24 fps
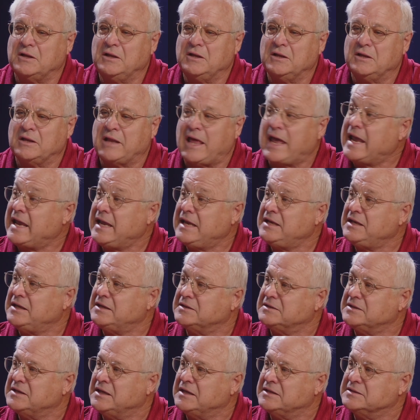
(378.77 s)
land
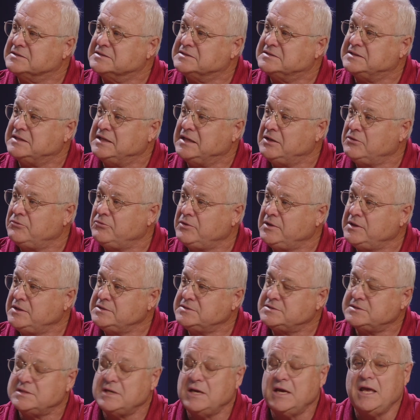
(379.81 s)
and
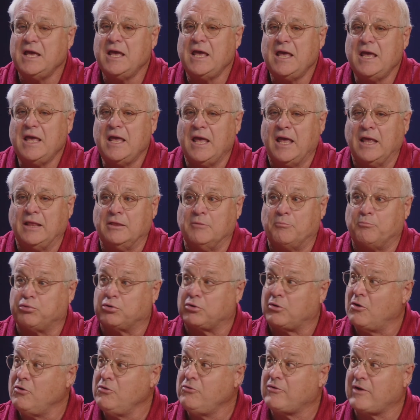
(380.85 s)
sceneries, and the
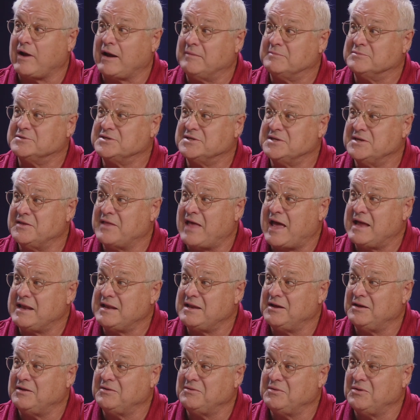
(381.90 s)
programs that